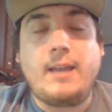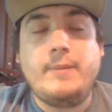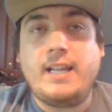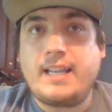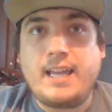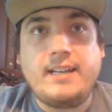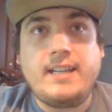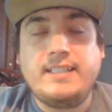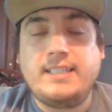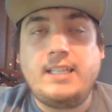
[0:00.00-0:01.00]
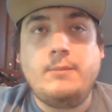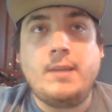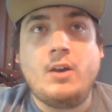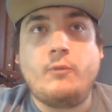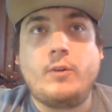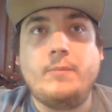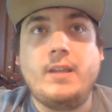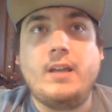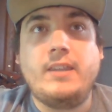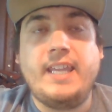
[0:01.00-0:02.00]
I mean, I got a nice email from
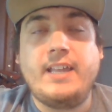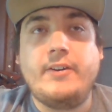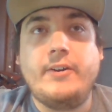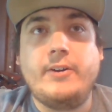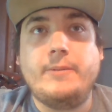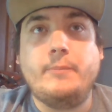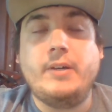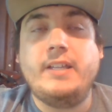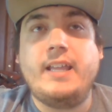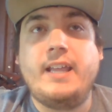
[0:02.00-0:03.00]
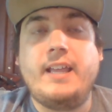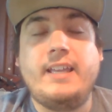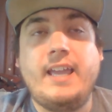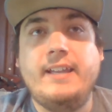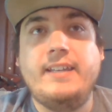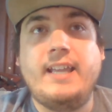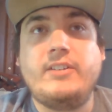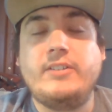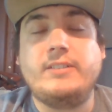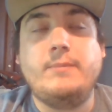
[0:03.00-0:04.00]
the, the editor, but again,
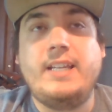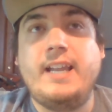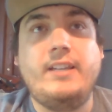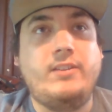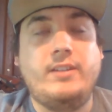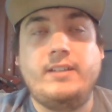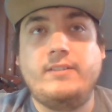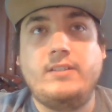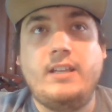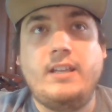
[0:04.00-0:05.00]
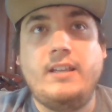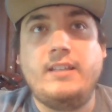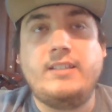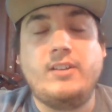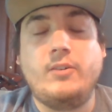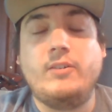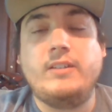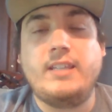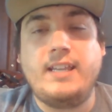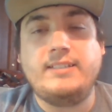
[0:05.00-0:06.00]
that doesn't mean anything until
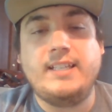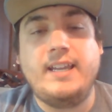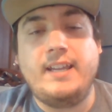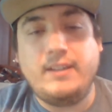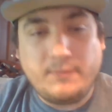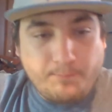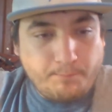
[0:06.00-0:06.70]
they say,